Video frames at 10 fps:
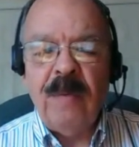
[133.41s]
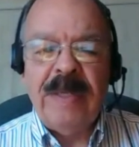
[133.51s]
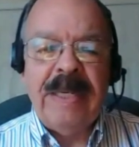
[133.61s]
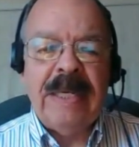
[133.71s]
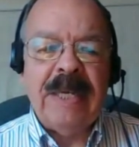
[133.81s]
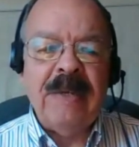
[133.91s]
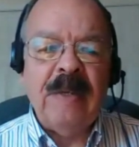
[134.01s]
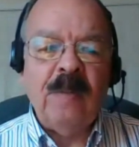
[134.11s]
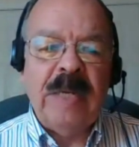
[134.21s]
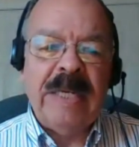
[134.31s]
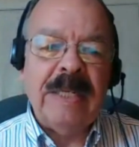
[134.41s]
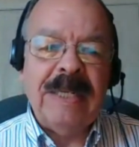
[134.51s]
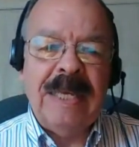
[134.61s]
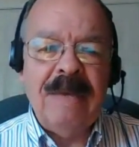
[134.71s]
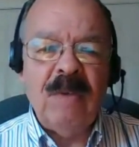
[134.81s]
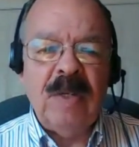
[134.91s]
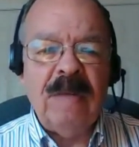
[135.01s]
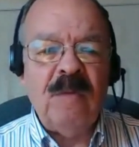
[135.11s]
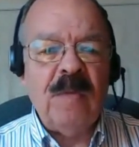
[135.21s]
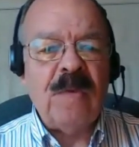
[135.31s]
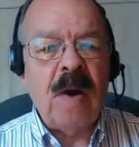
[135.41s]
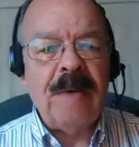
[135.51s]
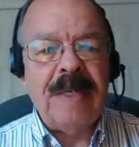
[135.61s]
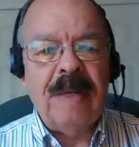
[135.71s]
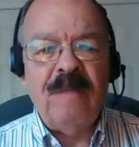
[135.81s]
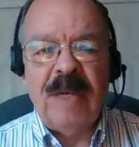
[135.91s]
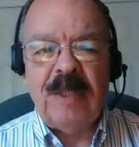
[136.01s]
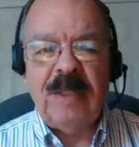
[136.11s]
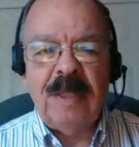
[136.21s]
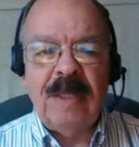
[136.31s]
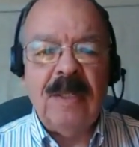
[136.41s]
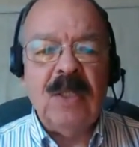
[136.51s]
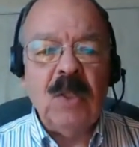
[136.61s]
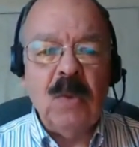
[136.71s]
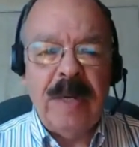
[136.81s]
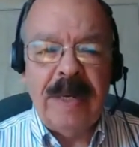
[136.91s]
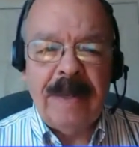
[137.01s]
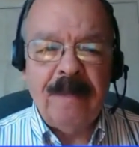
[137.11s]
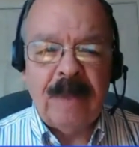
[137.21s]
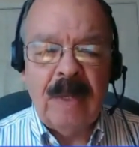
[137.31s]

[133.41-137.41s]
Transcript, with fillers: We can, we can even, if you've already invested in doing